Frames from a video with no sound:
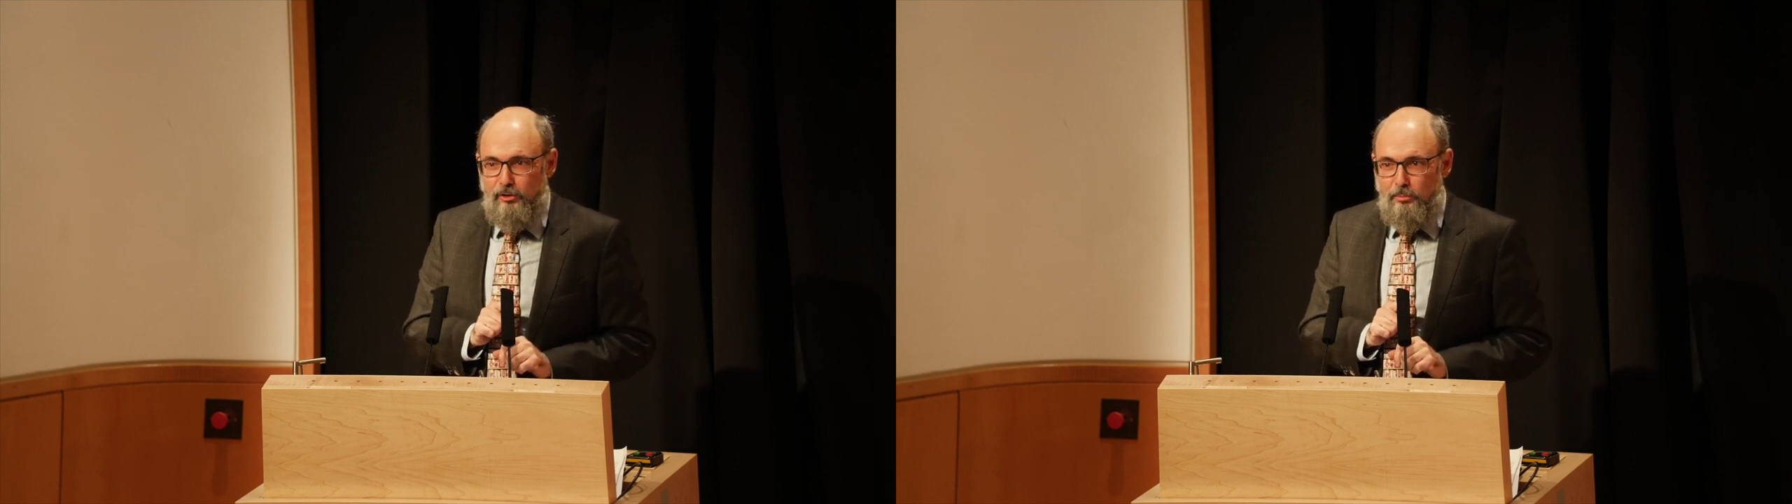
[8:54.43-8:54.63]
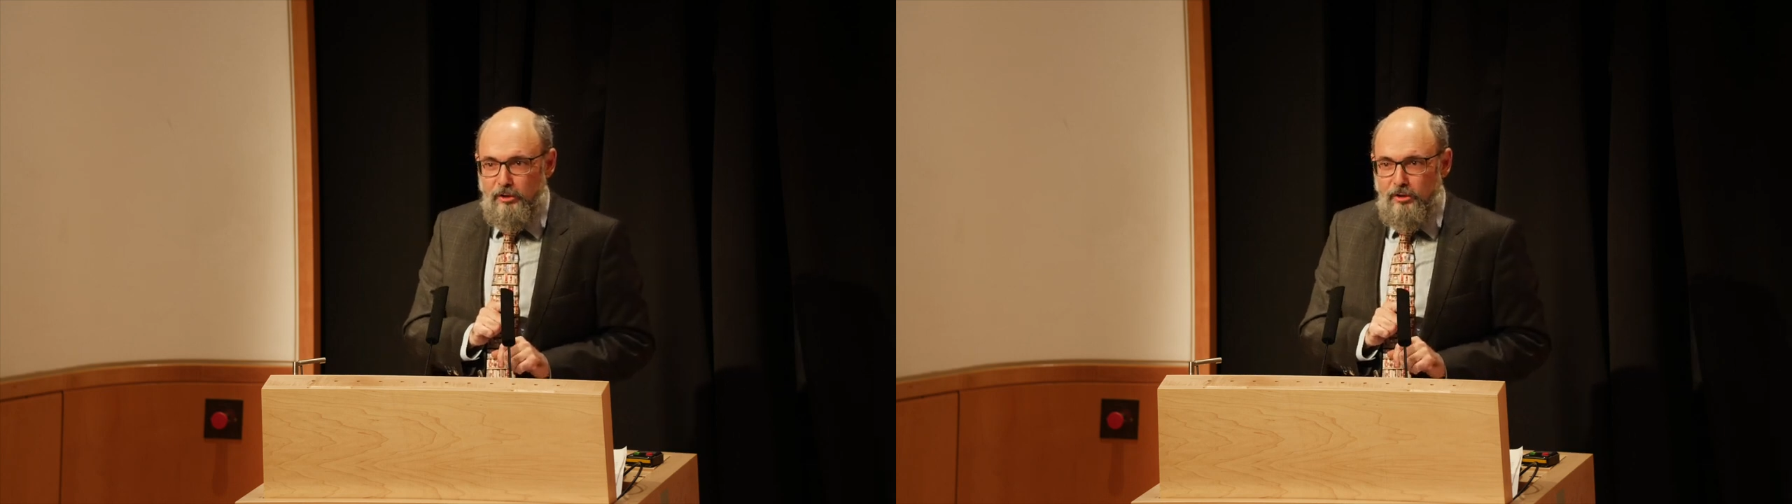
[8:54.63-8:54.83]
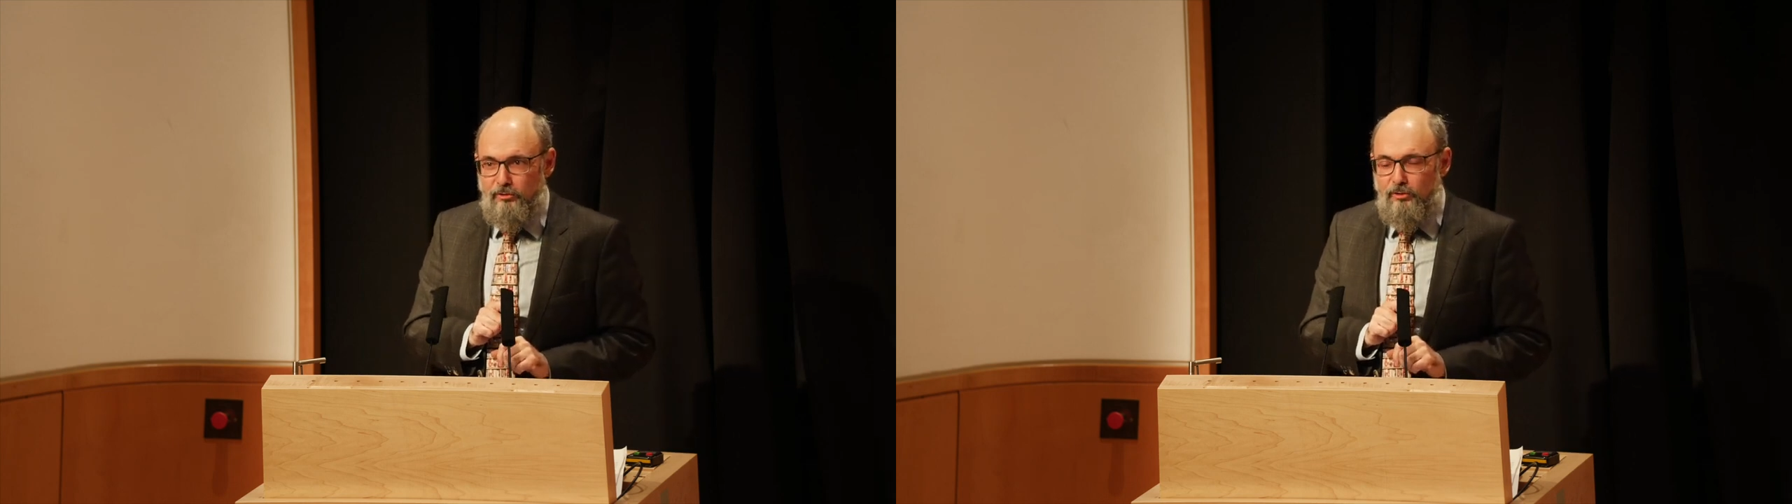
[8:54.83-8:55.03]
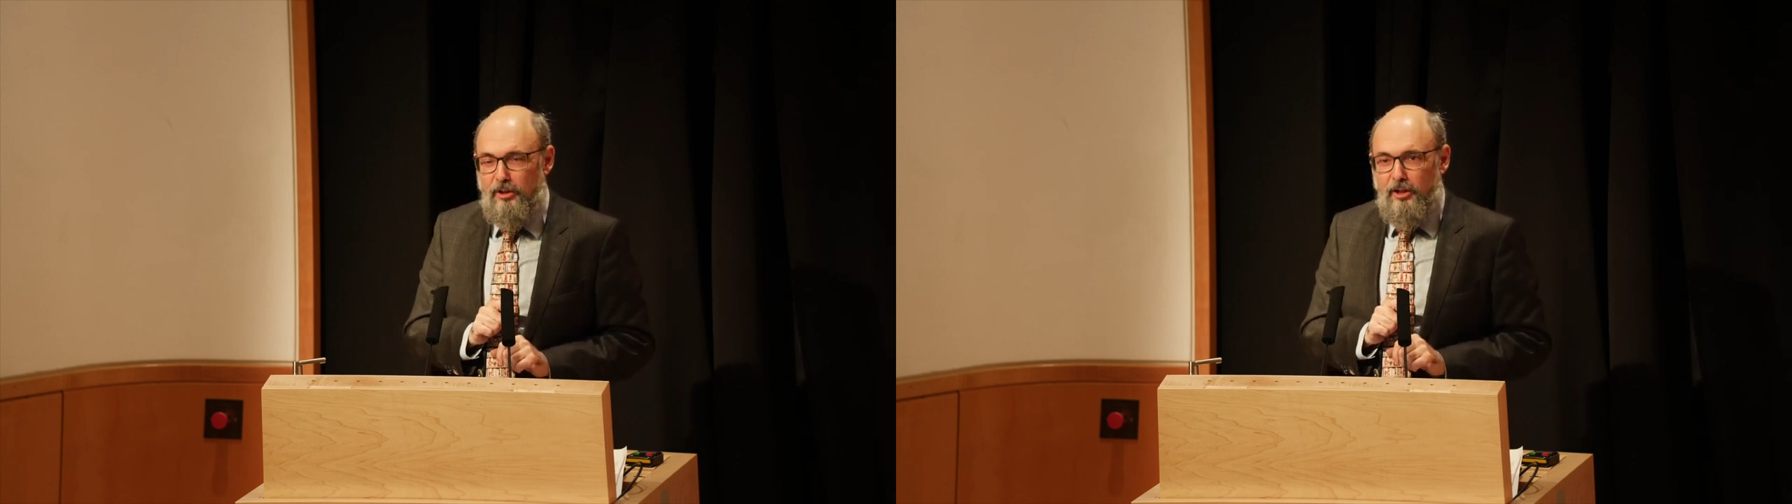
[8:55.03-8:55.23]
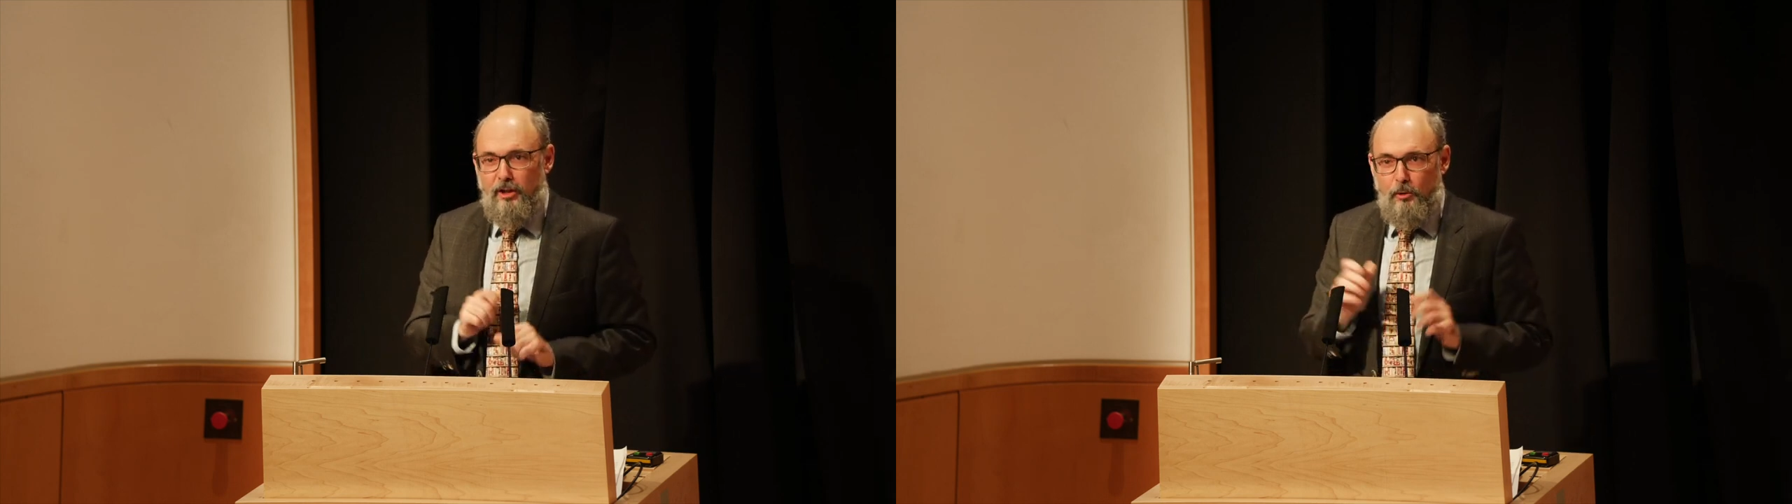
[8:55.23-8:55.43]
So
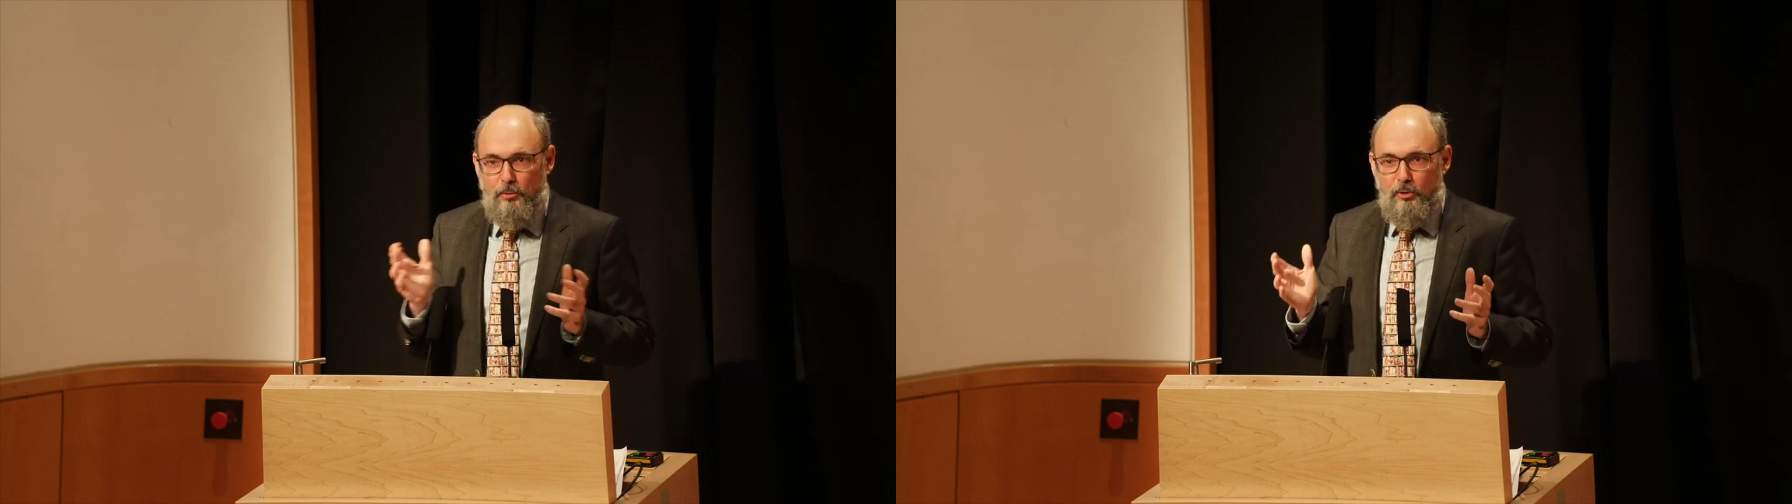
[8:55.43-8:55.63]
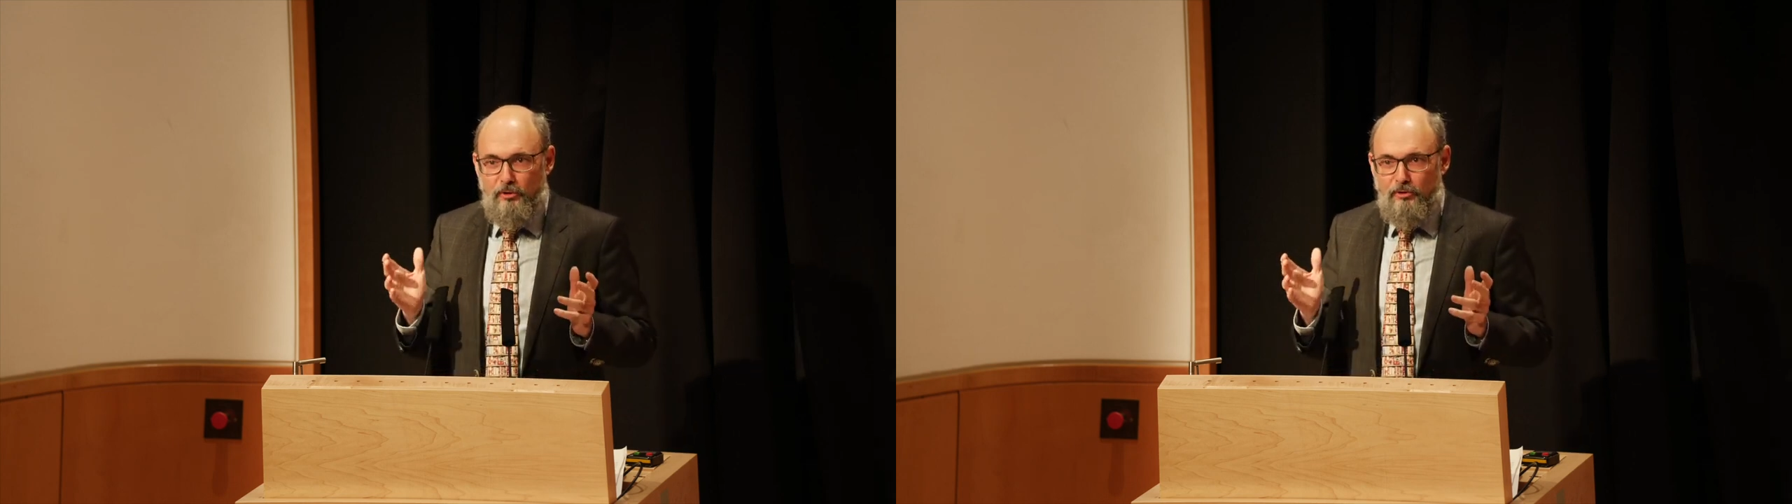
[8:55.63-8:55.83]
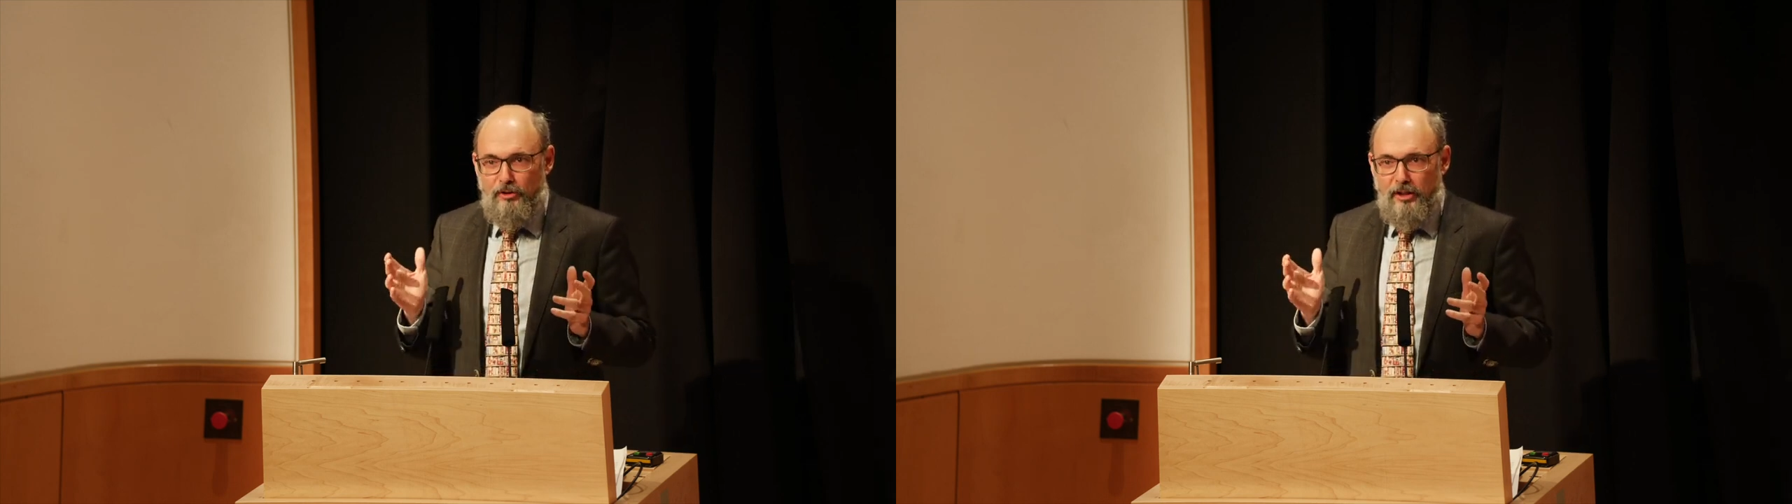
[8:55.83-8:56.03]
please, I hope you can